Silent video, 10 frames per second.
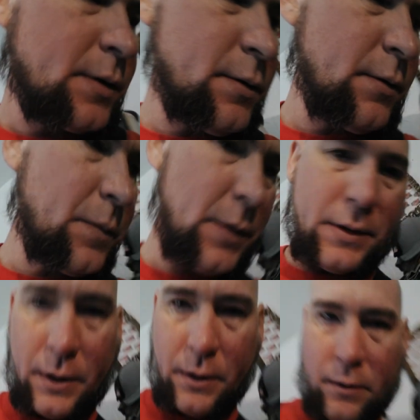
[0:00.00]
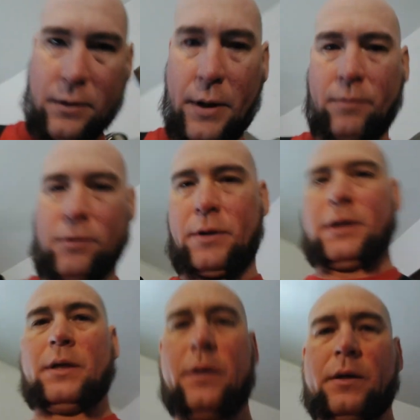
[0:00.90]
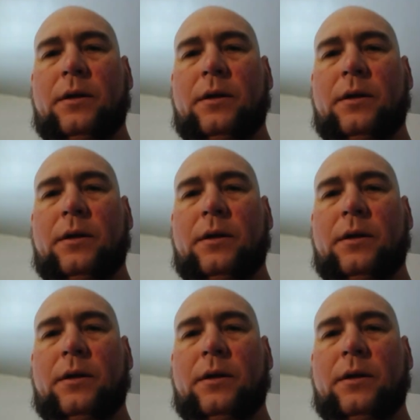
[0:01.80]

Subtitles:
You can put a sticker or label on anything,